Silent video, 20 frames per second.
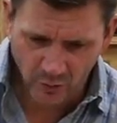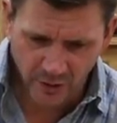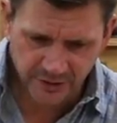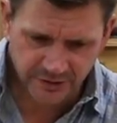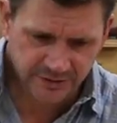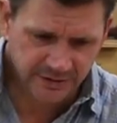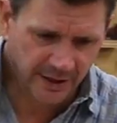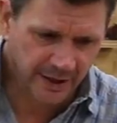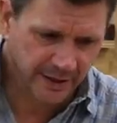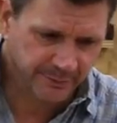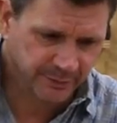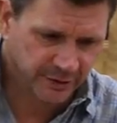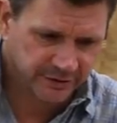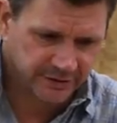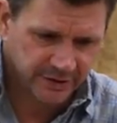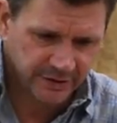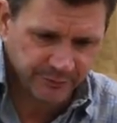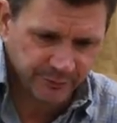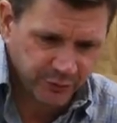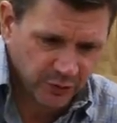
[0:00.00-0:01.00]
one side, but
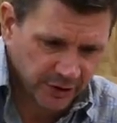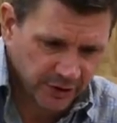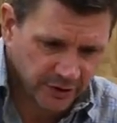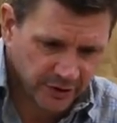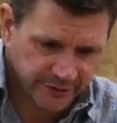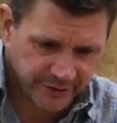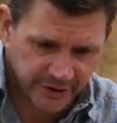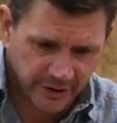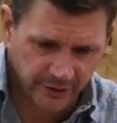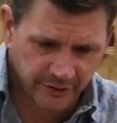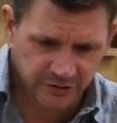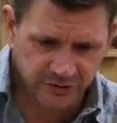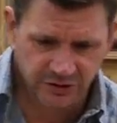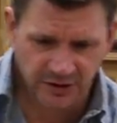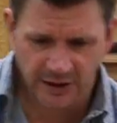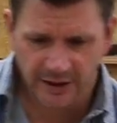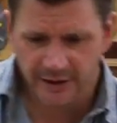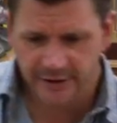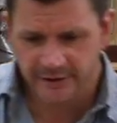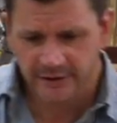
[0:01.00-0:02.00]
didn't put it on the other
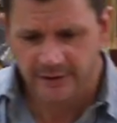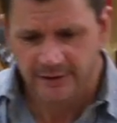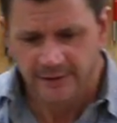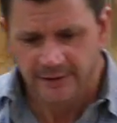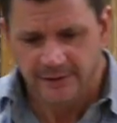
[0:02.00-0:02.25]
side,